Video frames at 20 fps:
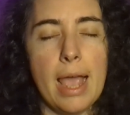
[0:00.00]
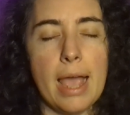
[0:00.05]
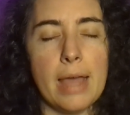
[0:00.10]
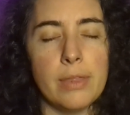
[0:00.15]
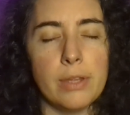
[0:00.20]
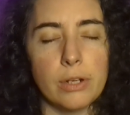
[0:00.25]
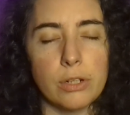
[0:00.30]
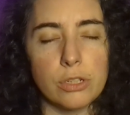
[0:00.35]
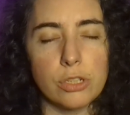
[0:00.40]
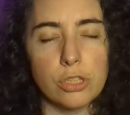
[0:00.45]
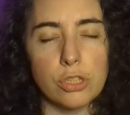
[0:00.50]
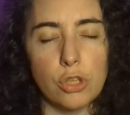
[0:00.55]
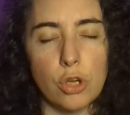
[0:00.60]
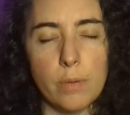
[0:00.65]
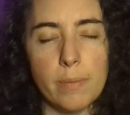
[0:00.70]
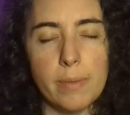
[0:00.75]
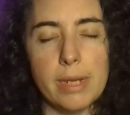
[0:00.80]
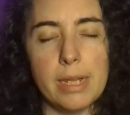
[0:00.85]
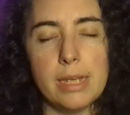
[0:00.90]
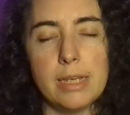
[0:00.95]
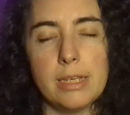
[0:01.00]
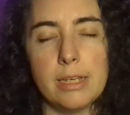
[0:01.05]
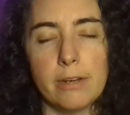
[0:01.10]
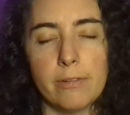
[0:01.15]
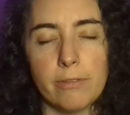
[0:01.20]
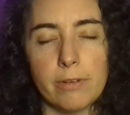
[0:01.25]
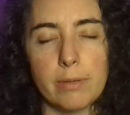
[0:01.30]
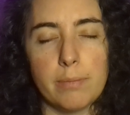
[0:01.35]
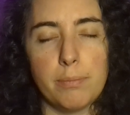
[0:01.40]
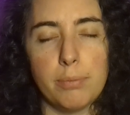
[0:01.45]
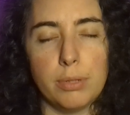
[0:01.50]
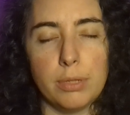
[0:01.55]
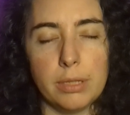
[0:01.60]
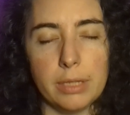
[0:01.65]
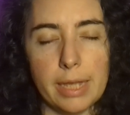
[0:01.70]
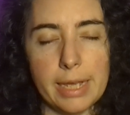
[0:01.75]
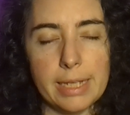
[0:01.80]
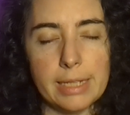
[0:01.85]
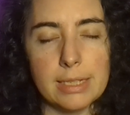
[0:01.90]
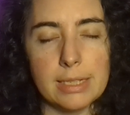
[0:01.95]
and there are so many different
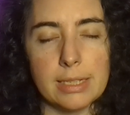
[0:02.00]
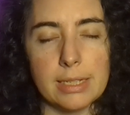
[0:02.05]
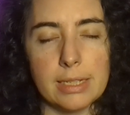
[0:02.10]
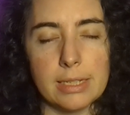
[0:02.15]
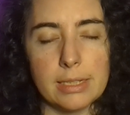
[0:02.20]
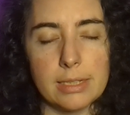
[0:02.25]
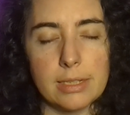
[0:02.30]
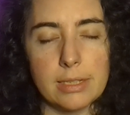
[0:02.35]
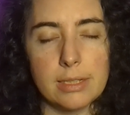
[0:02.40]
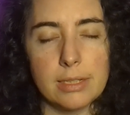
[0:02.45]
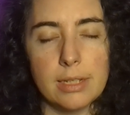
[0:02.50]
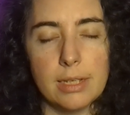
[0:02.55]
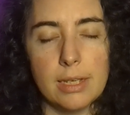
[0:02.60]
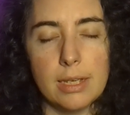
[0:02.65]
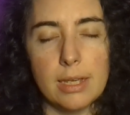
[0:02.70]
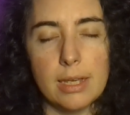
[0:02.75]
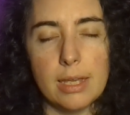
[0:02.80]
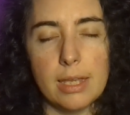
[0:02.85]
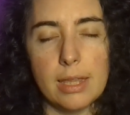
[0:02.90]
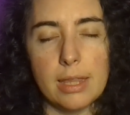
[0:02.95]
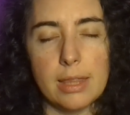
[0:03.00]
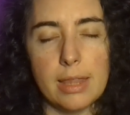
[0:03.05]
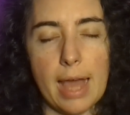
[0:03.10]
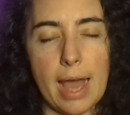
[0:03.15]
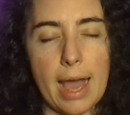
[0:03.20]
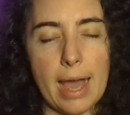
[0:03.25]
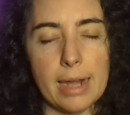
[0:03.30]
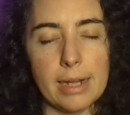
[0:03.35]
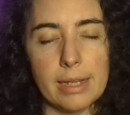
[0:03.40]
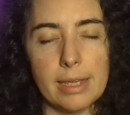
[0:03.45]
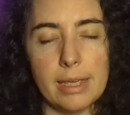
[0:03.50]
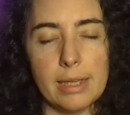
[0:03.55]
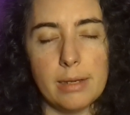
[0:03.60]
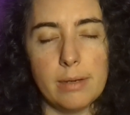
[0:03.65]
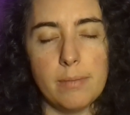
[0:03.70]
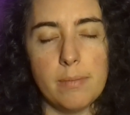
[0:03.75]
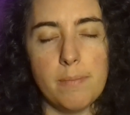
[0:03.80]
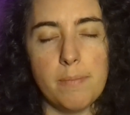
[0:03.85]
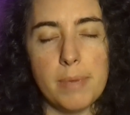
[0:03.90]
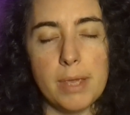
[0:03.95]
places that
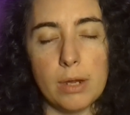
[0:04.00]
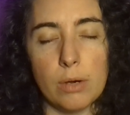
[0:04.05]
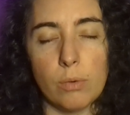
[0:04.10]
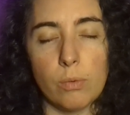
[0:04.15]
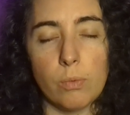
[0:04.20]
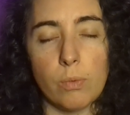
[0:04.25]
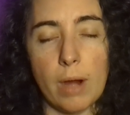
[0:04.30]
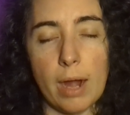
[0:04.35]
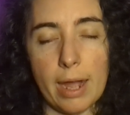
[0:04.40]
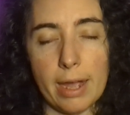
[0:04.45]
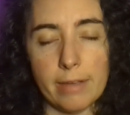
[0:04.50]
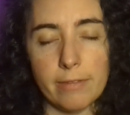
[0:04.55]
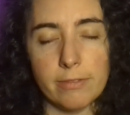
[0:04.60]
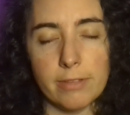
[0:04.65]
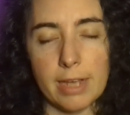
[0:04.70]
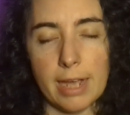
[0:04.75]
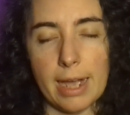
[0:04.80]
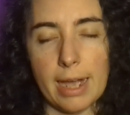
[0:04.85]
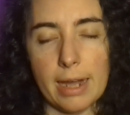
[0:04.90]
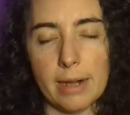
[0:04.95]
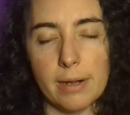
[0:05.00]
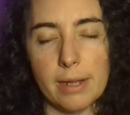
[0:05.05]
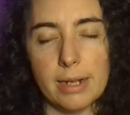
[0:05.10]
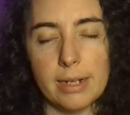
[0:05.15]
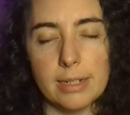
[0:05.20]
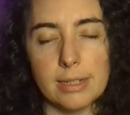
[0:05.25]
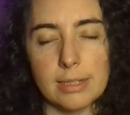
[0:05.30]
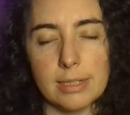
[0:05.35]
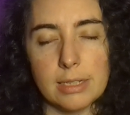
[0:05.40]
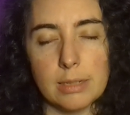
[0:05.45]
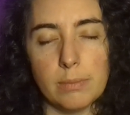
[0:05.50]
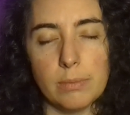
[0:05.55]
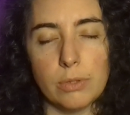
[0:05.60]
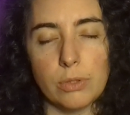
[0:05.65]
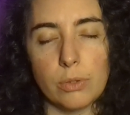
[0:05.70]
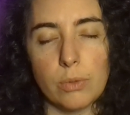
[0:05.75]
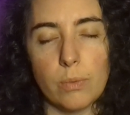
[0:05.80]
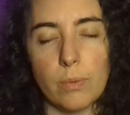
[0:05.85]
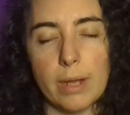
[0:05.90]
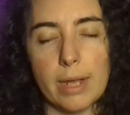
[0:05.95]
can be arrived at. And in a
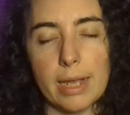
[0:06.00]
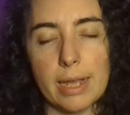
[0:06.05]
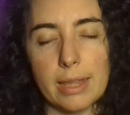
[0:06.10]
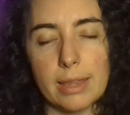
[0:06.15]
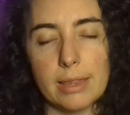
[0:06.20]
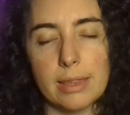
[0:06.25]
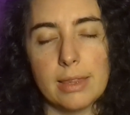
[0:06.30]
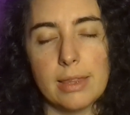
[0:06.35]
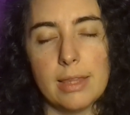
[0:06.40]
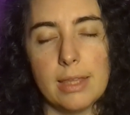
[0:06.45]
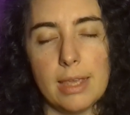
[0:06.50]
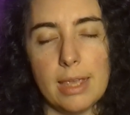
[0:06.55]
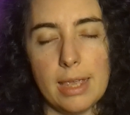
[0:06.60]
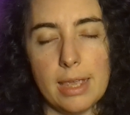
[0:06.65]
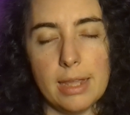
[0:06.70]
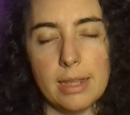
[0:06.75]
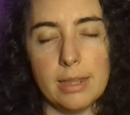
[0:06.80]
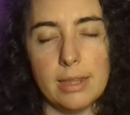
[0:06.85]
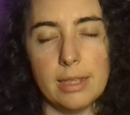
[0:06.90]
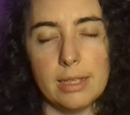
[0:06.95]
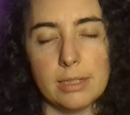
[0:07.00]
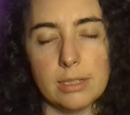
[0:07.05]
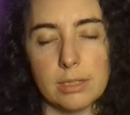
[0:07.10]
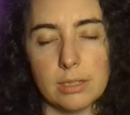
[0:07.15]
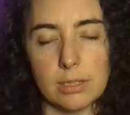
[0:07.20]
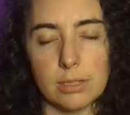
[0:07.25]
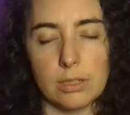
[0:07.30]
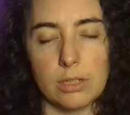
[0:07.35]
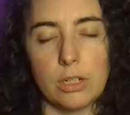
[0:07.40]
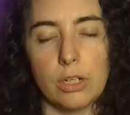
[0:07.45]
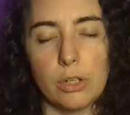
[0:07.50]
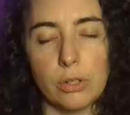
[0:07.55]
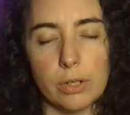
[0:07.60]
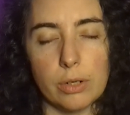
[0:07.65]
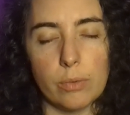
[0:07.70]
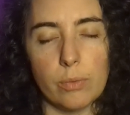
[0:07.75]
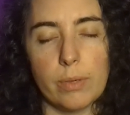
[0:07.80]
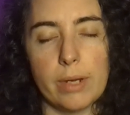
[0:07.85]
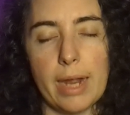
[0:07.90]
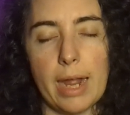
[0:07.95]
similar way, in this
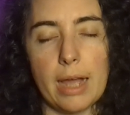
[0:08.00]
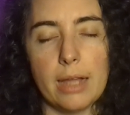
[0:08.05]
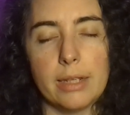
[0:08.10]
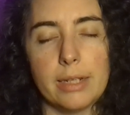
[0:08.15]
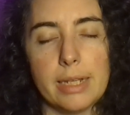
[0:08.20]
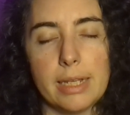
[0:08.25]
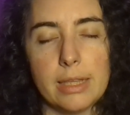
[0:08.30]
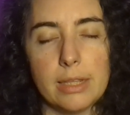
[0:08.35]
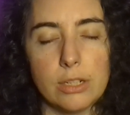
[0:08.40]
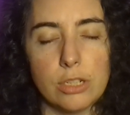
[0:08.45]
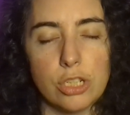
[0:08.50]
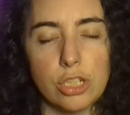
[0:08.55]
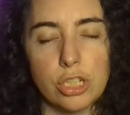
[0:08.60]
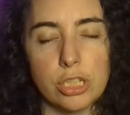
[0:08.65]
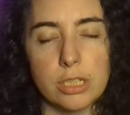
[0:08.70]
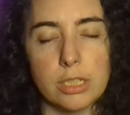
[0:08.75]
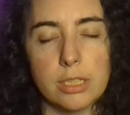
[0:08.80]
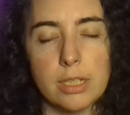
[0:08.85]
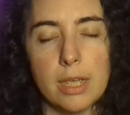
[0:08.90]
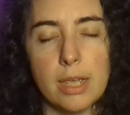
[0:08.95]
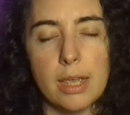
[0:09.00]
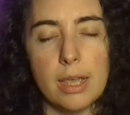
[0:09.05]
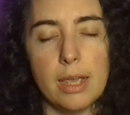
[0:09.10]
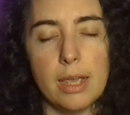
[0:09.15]
current reality, there's just